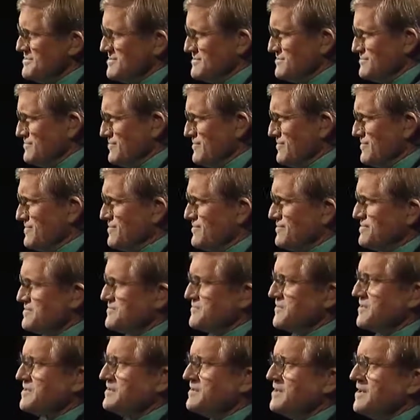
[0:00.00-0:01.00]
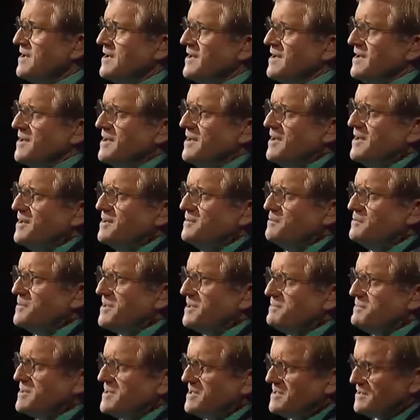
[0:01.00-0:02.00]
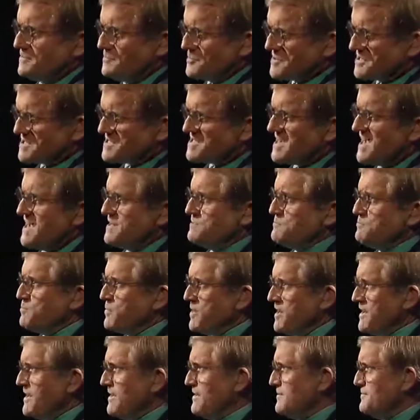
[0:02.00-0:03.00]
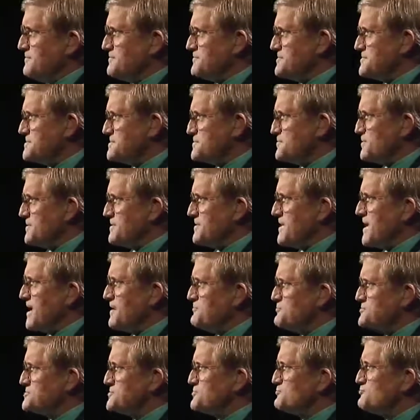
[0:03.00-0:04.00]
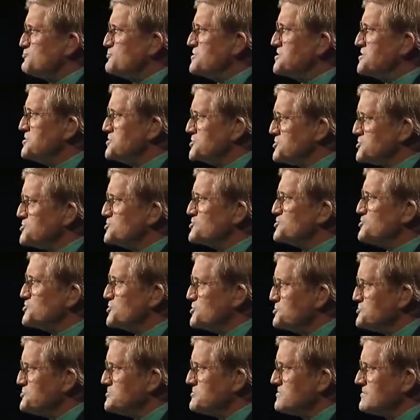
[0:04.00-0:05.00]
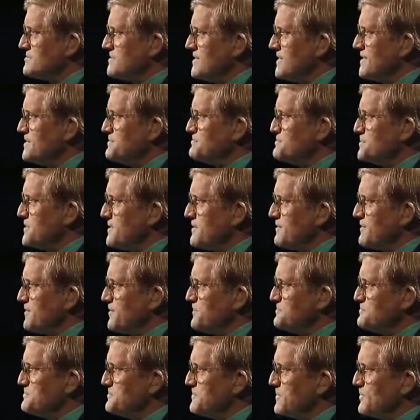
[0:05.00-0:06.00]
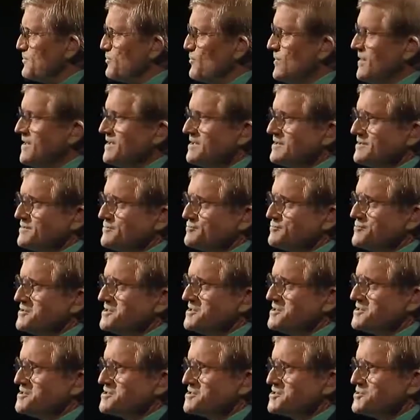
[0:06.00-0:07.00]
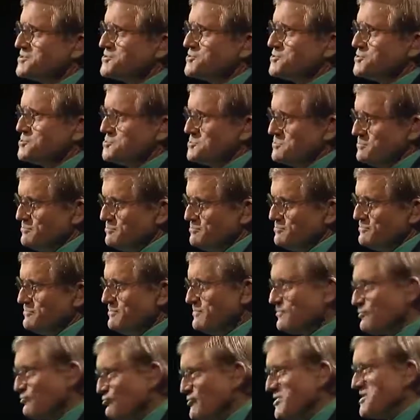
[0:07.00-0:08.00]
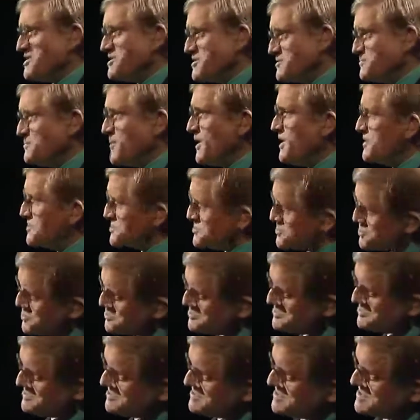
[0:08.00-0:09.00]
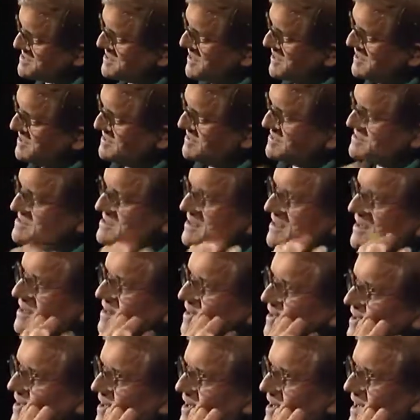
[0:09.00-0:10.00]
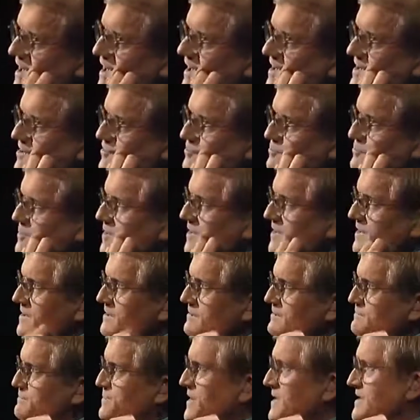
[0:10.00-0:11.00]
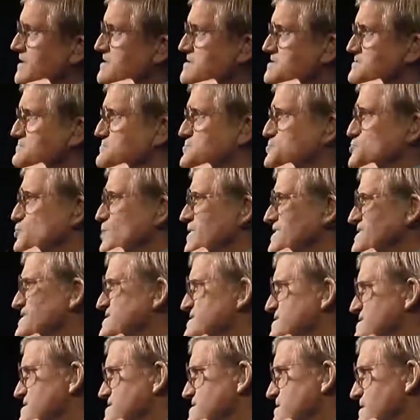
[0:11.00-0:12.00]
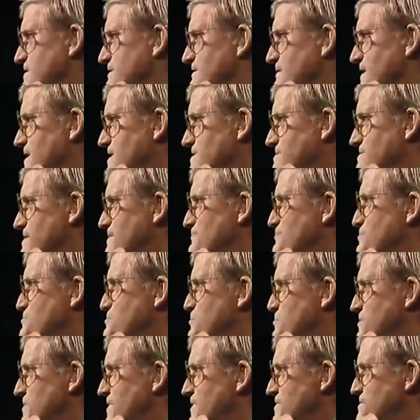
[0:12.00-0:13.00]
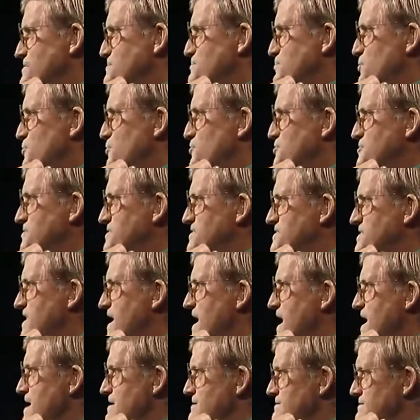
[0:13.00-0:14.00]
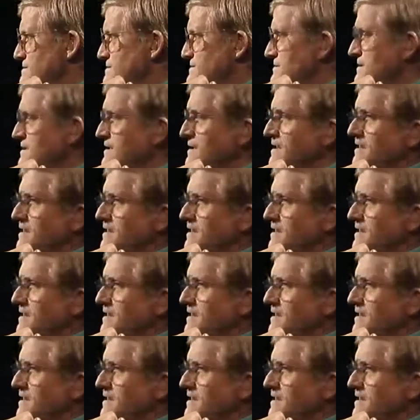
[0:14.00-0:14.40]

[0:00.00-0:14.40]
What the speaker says: at the Royal College of Art. But I mean, they were £10, 20. I was a rich student. I'd become quite a rich student, rich by student standards. I could buy packets of 20 cigarettes. Everybody else bought 10. And